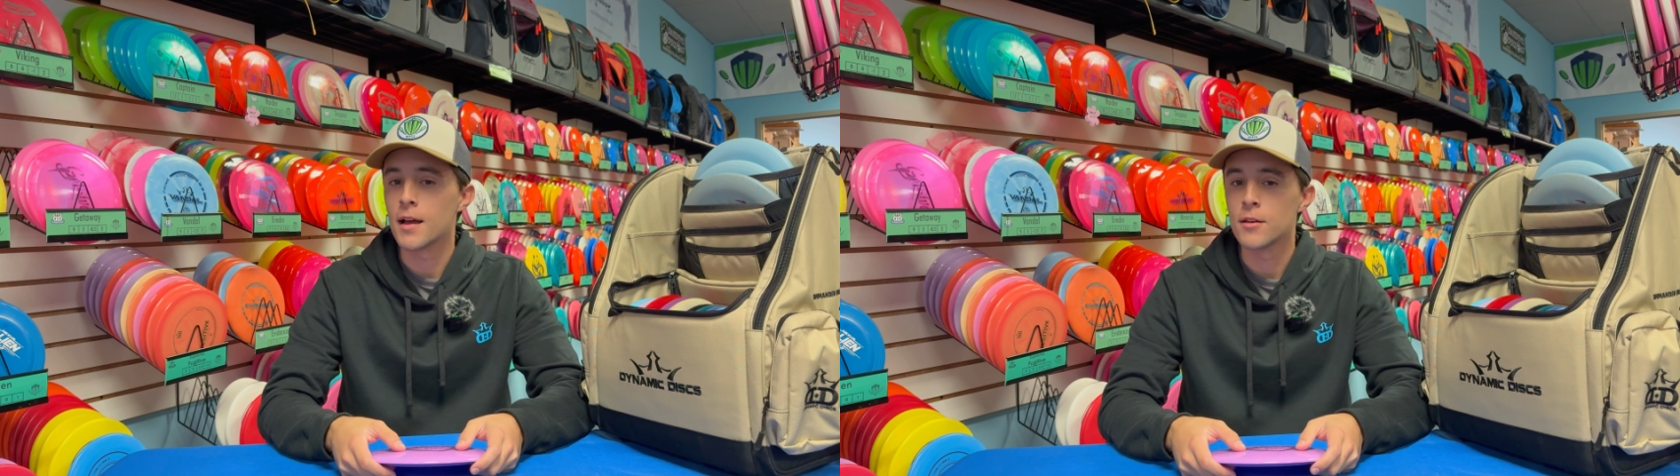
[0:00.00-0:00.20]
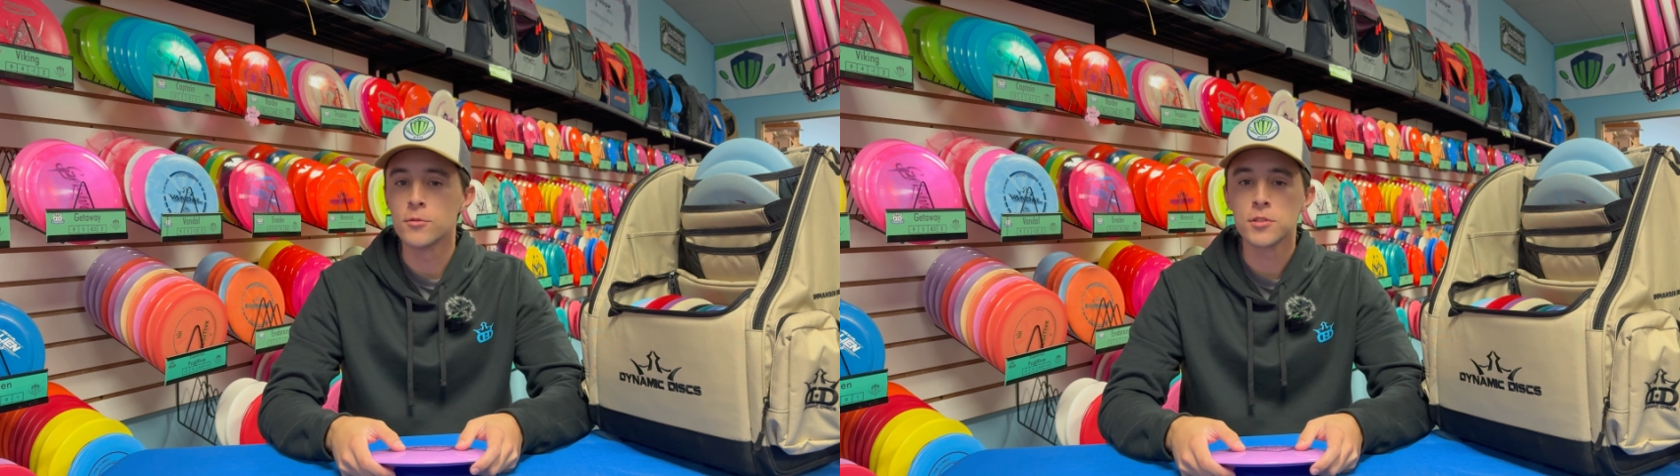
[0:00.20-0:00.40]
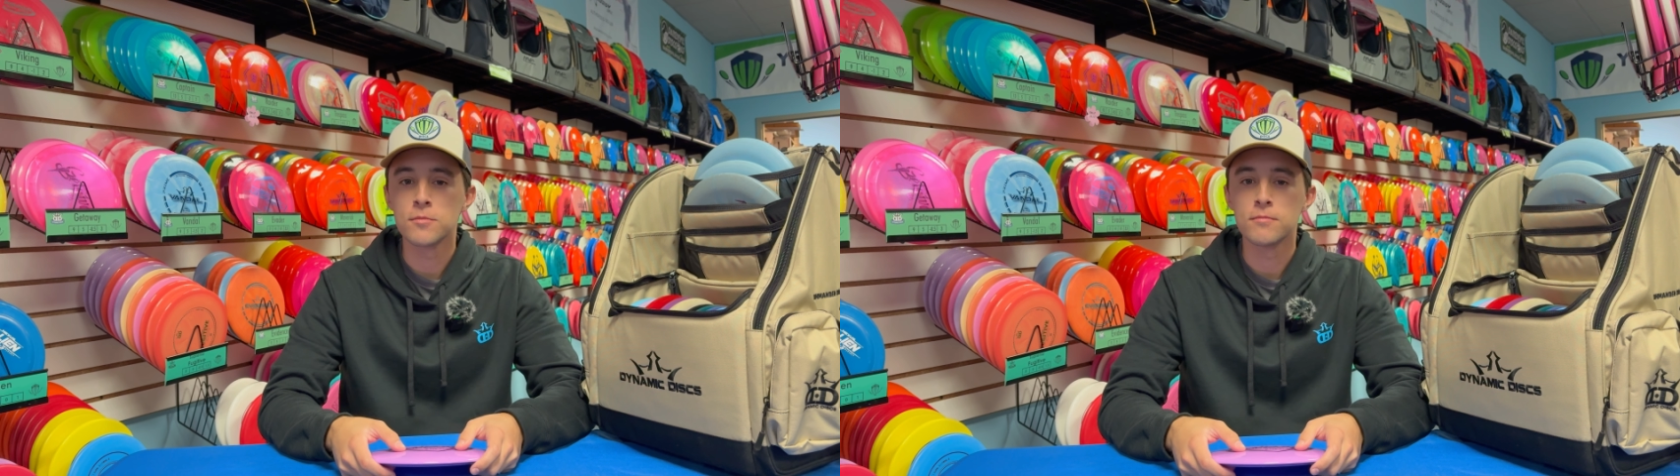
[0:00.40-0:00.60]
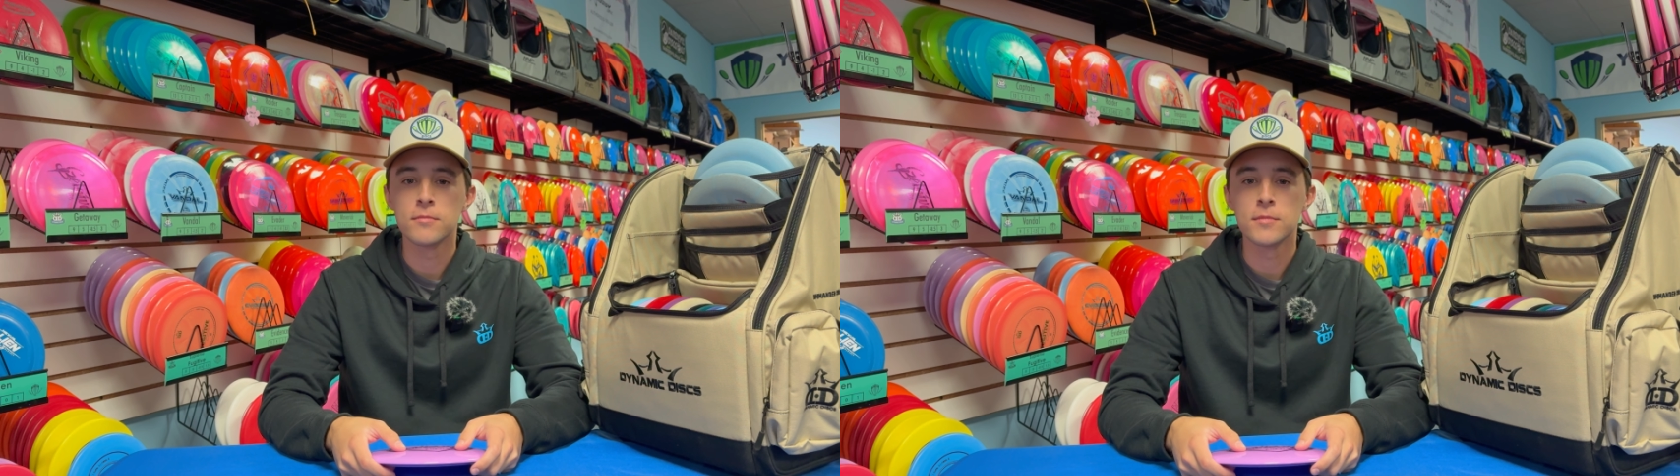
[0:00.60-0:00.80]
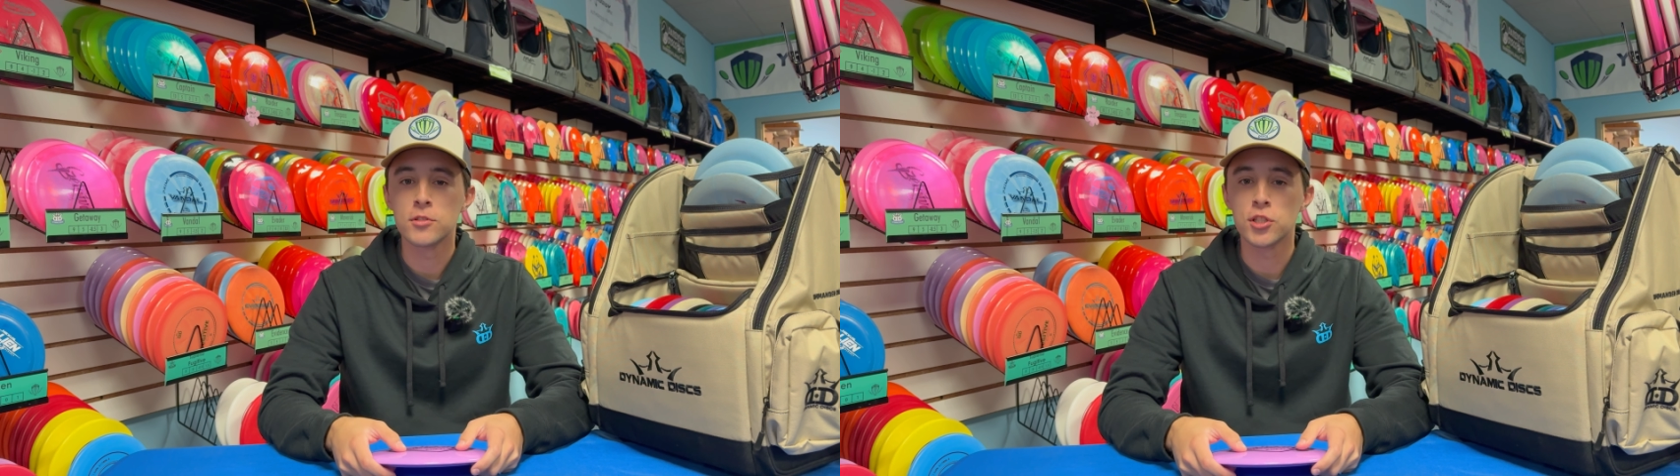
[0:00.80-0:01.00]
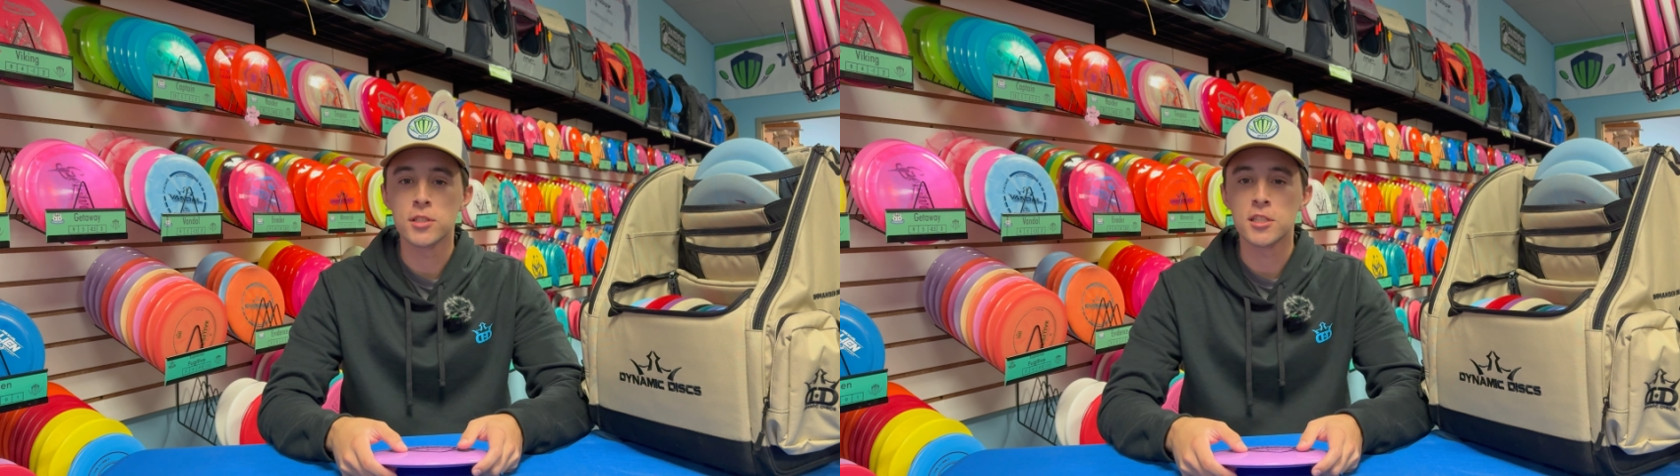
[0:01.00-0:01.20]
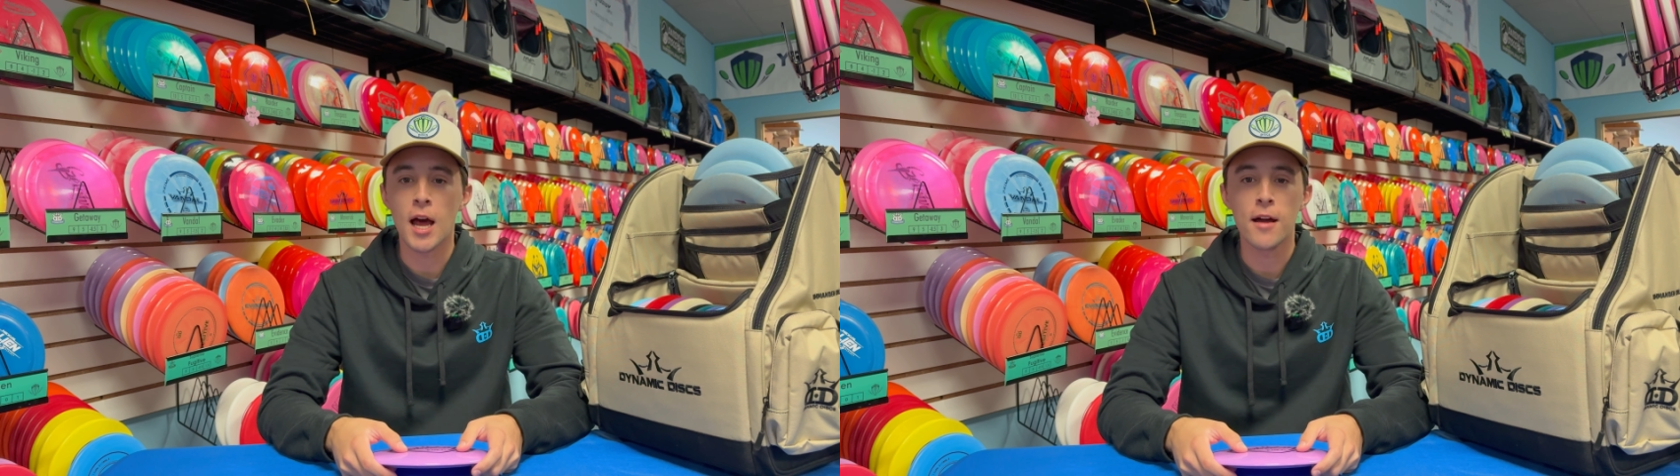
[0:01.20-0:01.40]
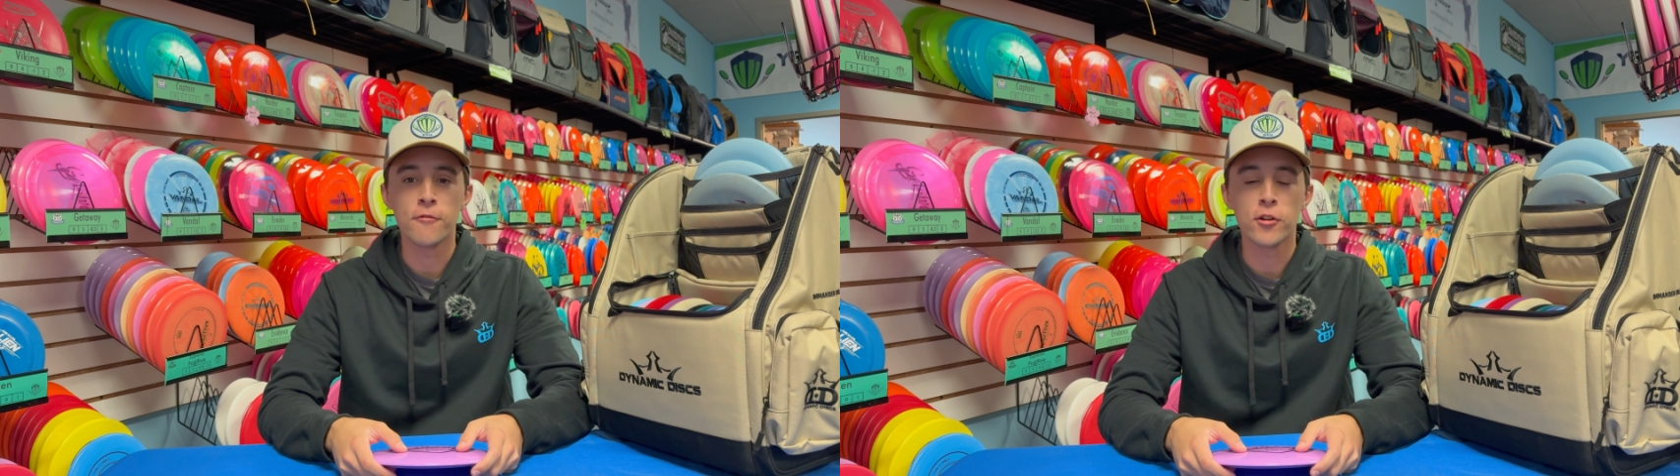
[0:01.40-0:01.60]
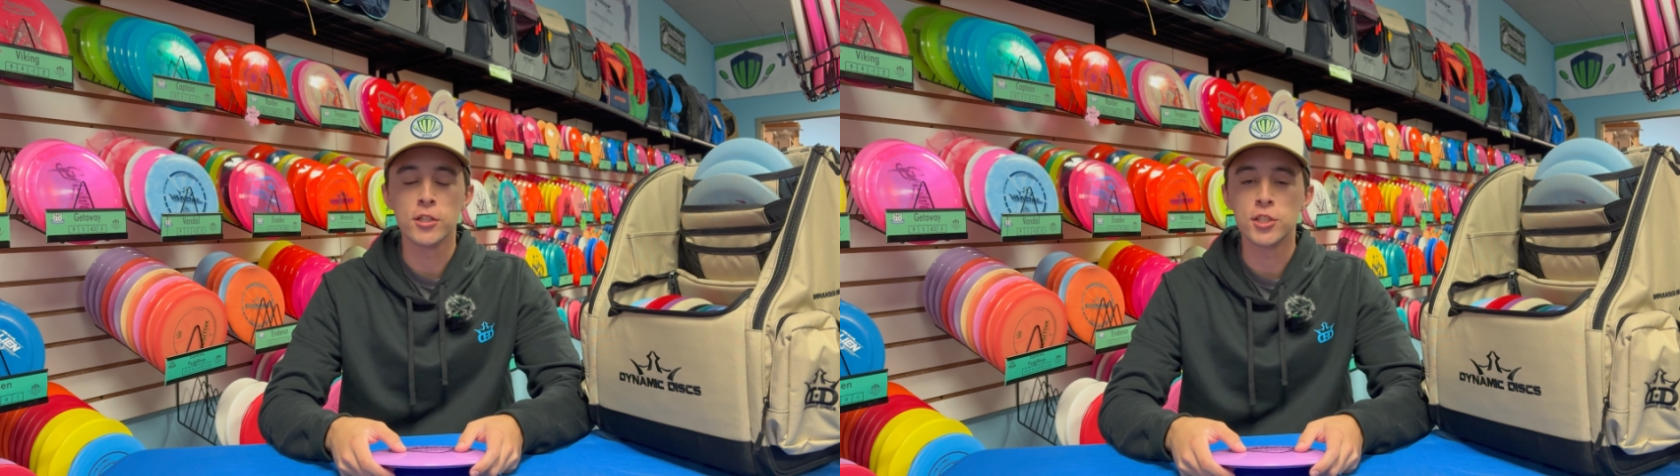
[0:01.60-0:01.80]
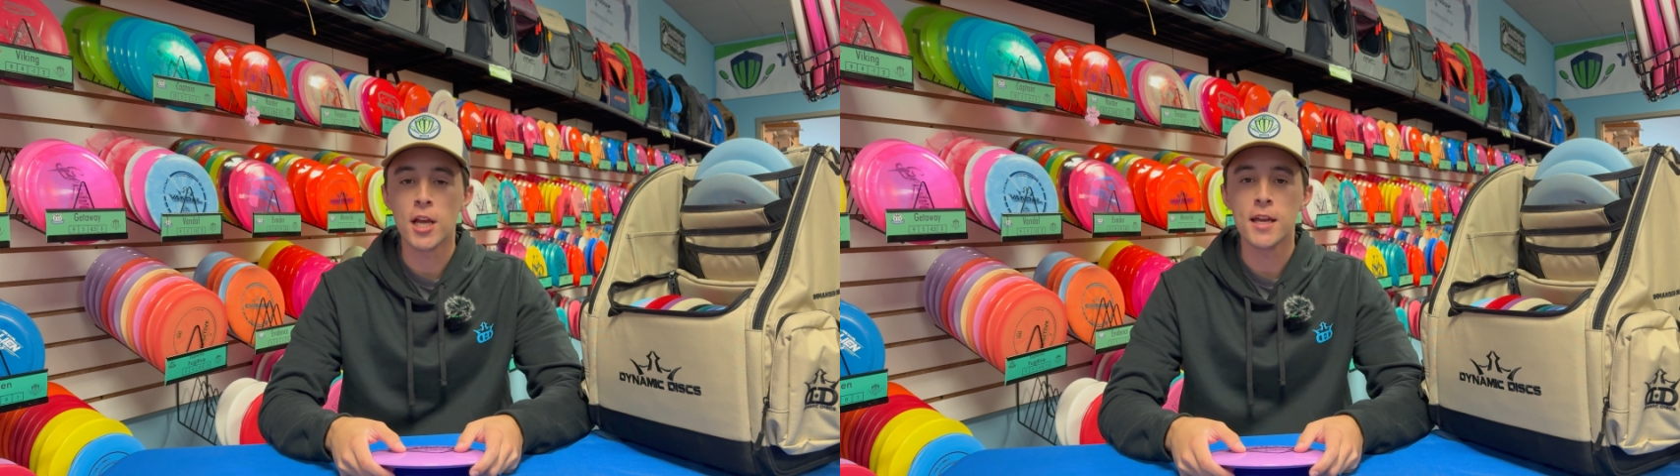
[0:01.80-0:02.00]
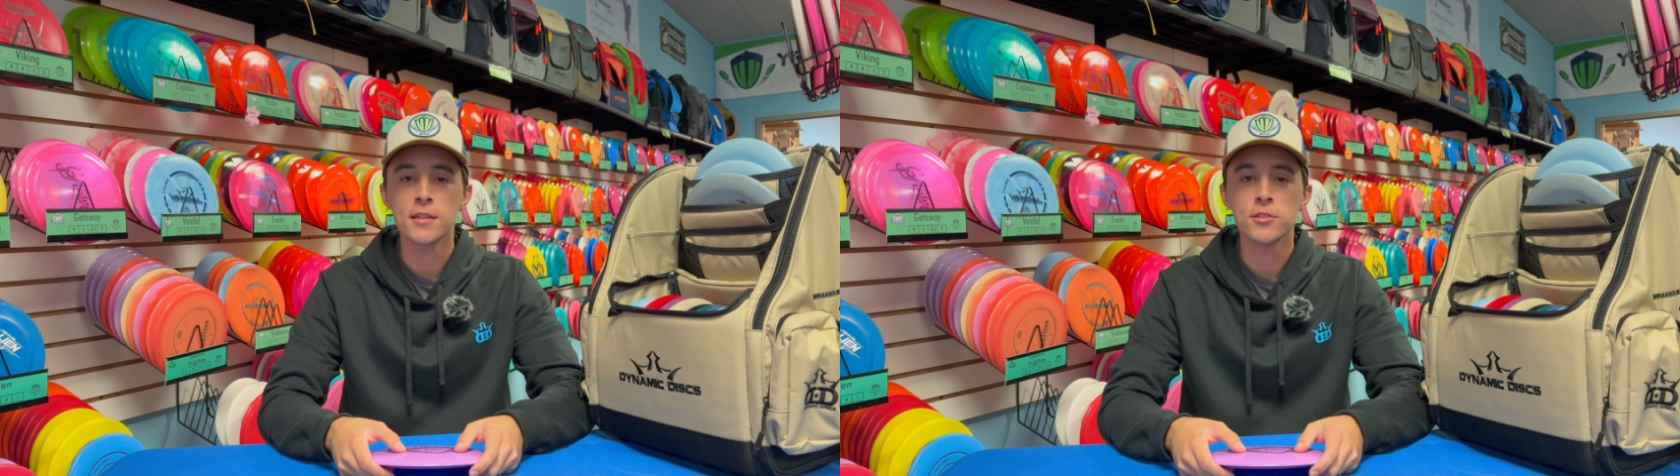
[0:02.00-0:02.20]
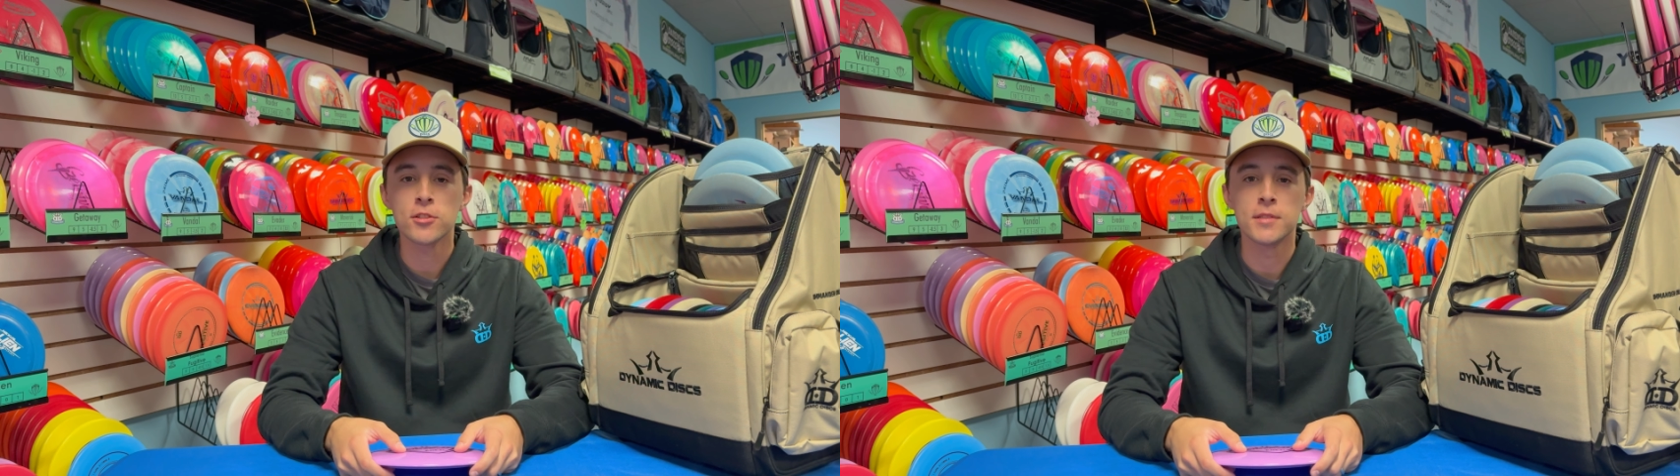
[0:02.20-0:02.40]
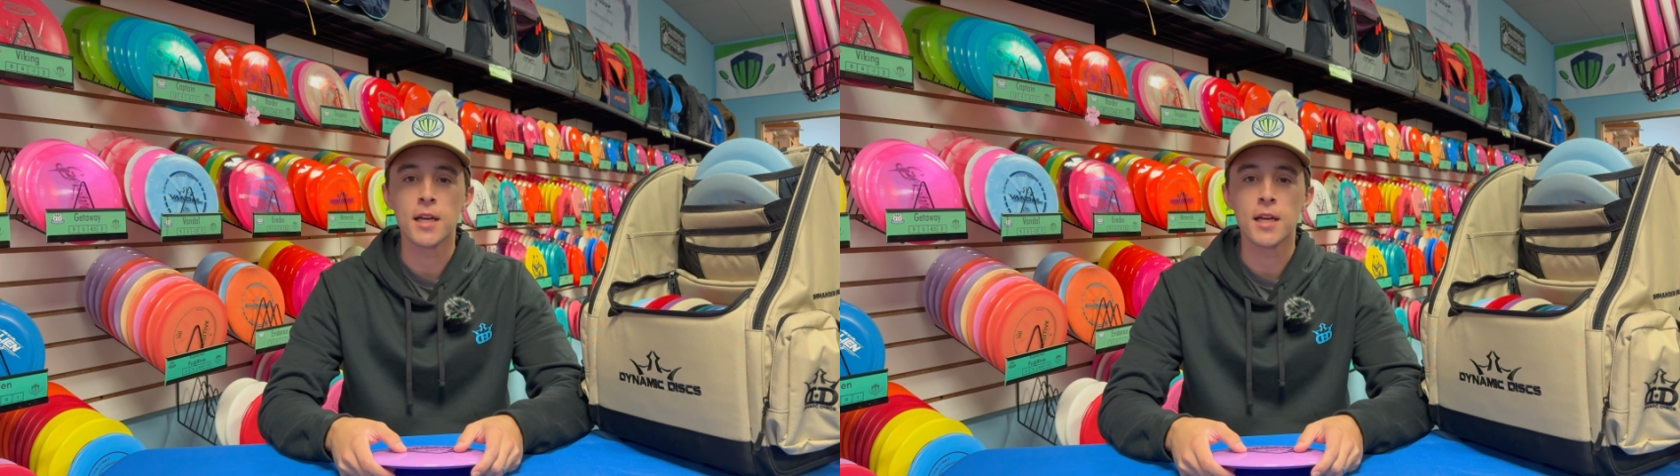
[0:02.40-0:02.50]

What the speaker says: it was just time for a change.